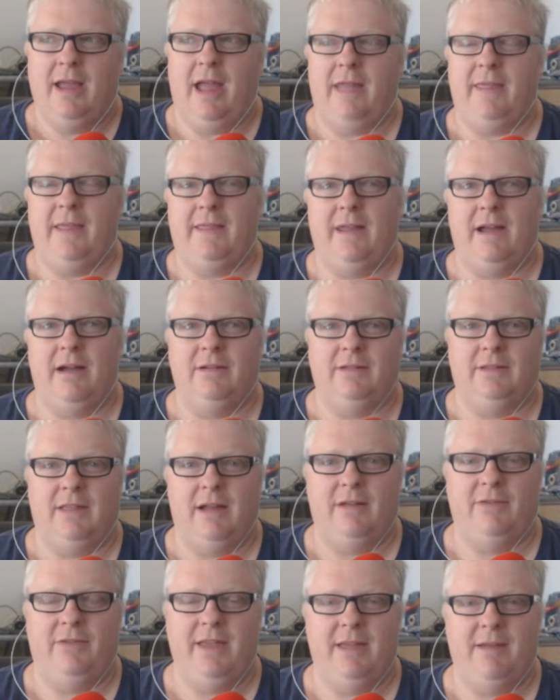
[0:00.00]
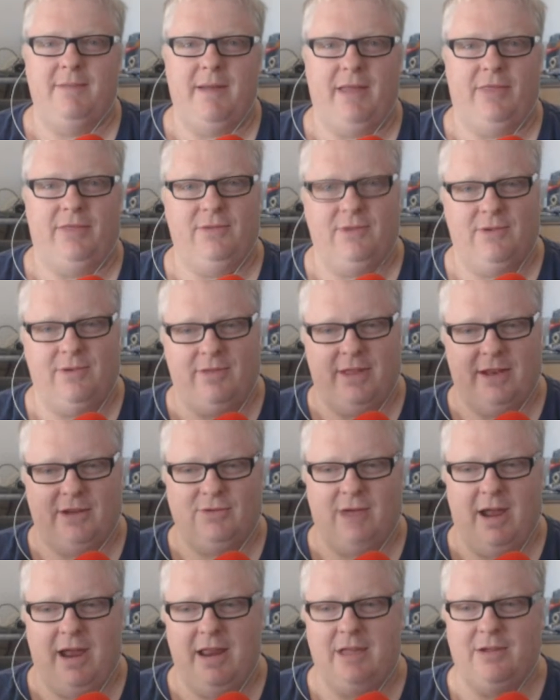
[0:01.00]
And then they'll think about through all their
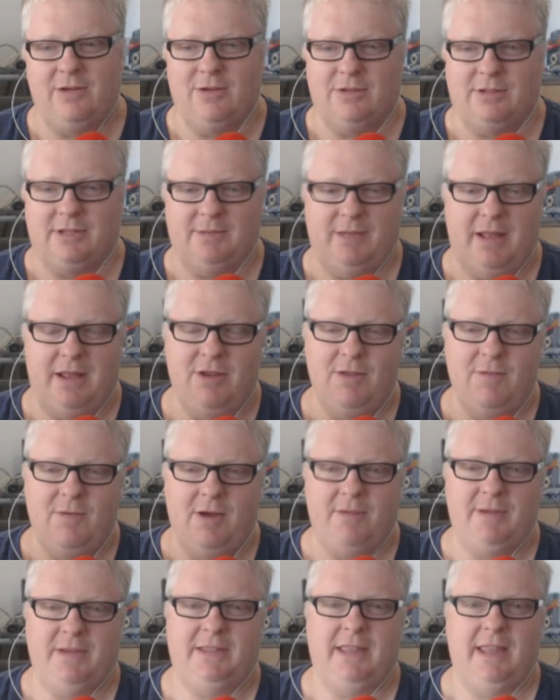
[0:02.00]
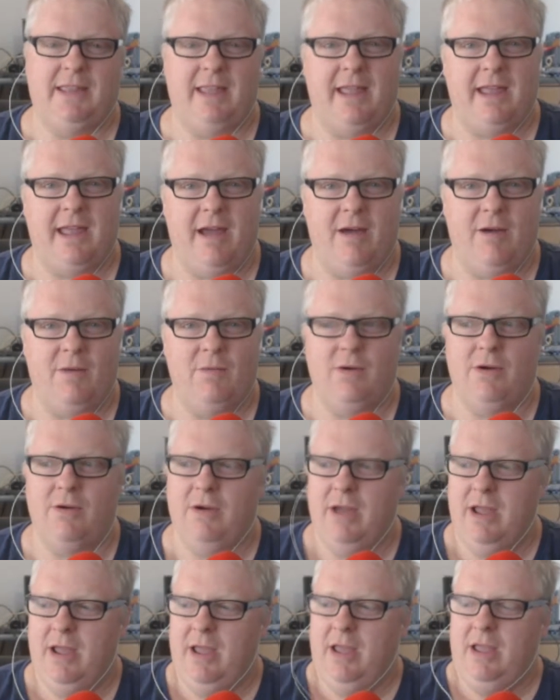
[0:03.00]
training courses. But you might be sitting there going,
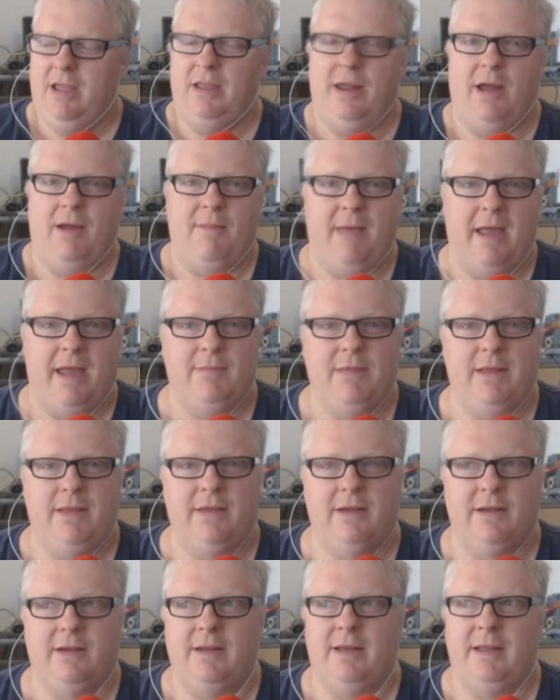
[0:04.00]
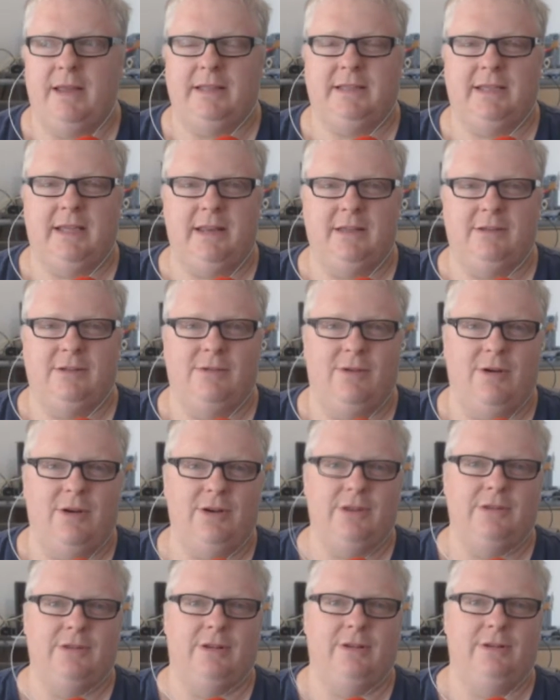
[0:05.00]
well, you know, maybe it's getting too
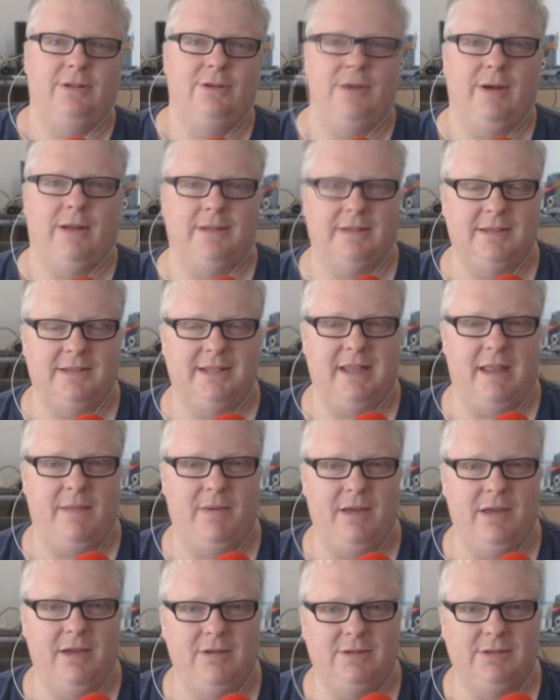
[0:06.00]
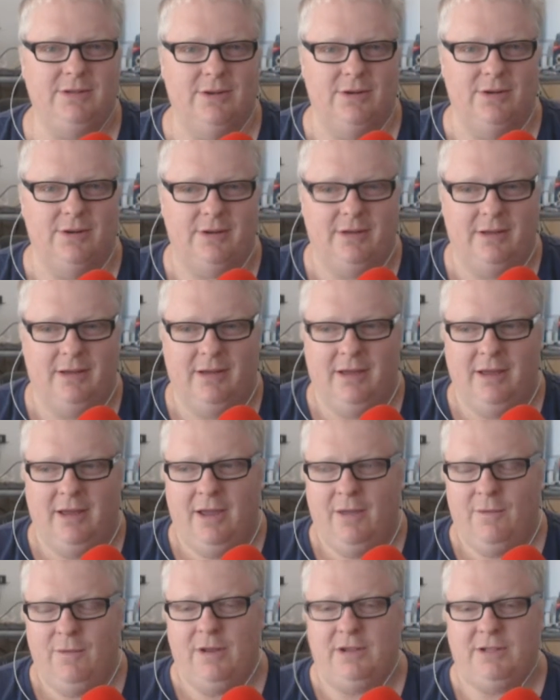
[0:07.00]
hot and the glue under the CPU's gone,
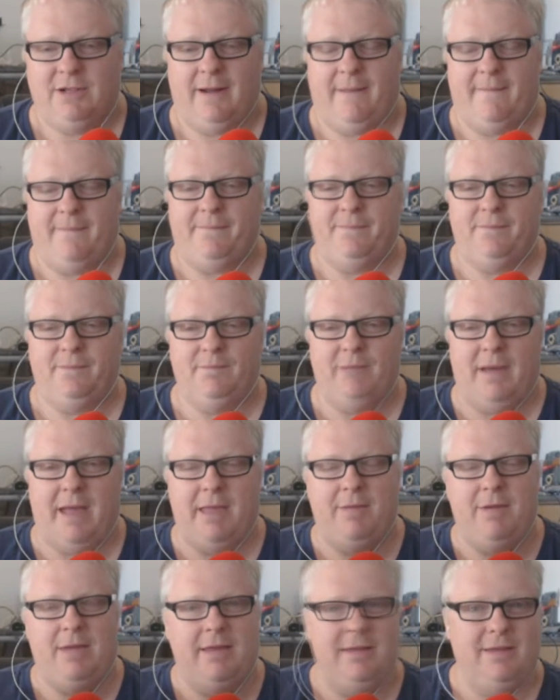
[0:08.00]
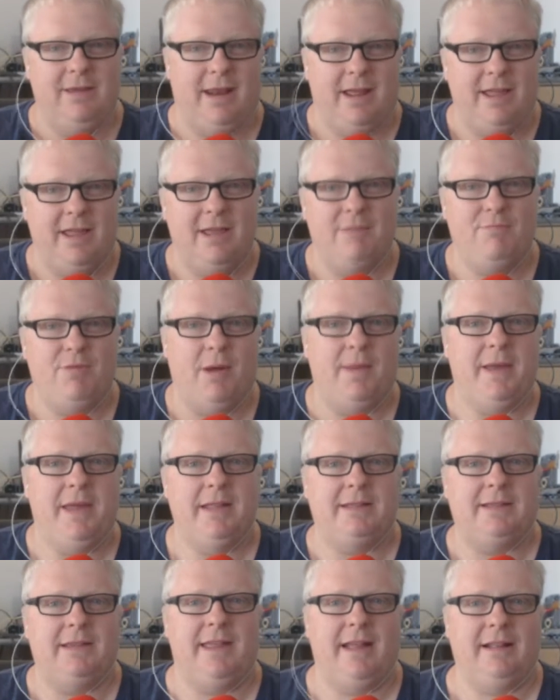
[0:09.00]
which maybe, you know, you can probably
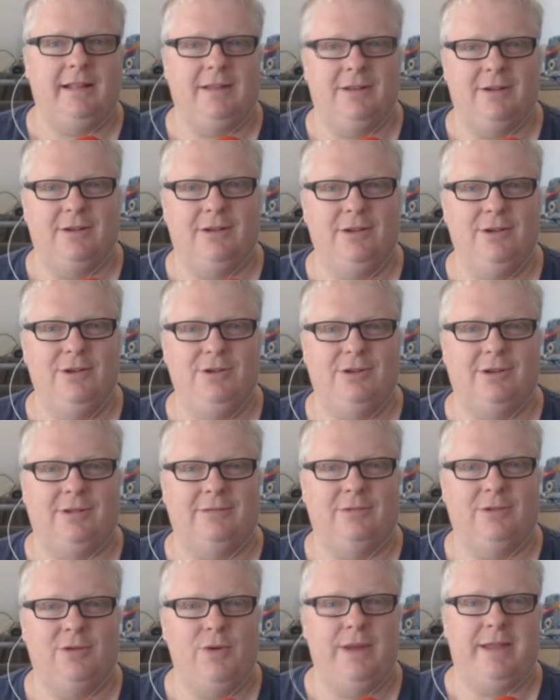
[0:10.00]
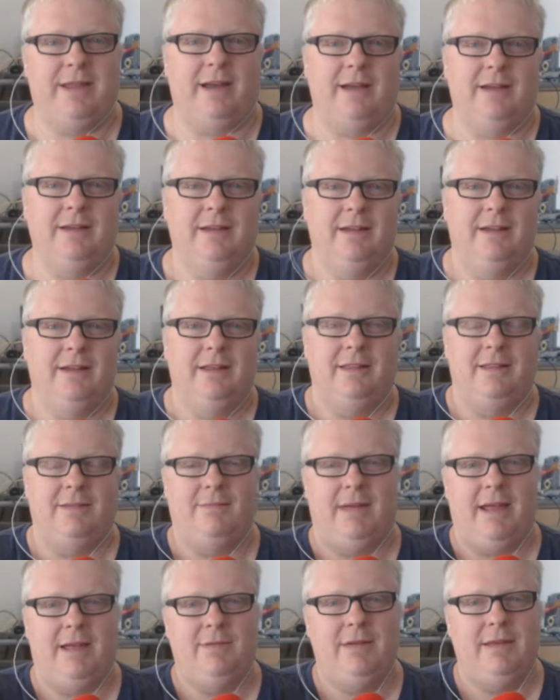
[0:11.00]
get to that conclusion quicker
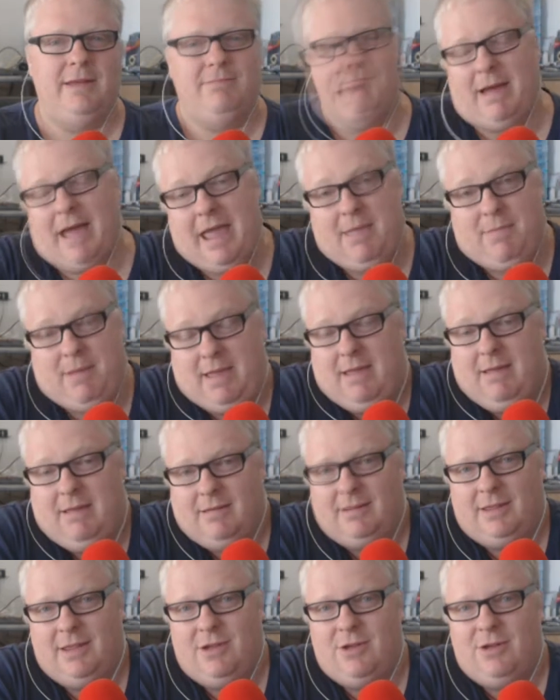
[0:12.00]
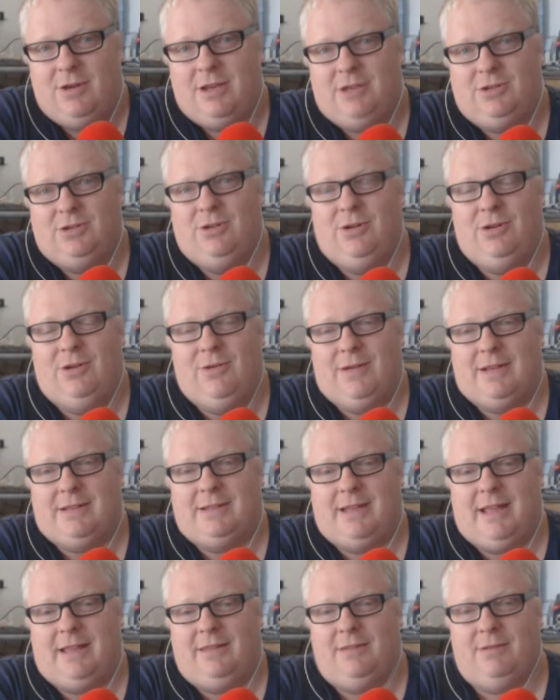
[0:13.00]
than maybe the uni student who
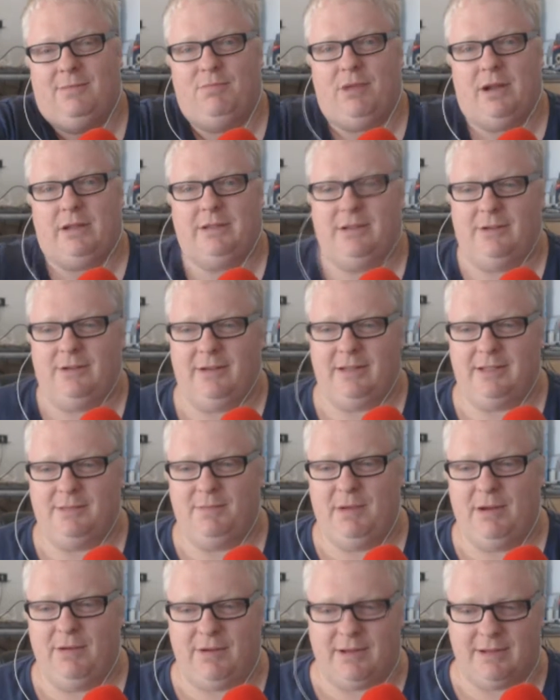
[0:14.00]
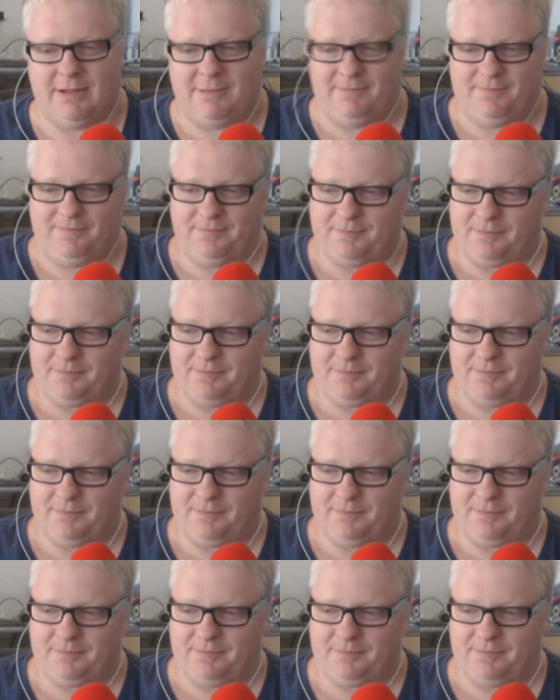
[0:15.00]
hasn't had the practical experience.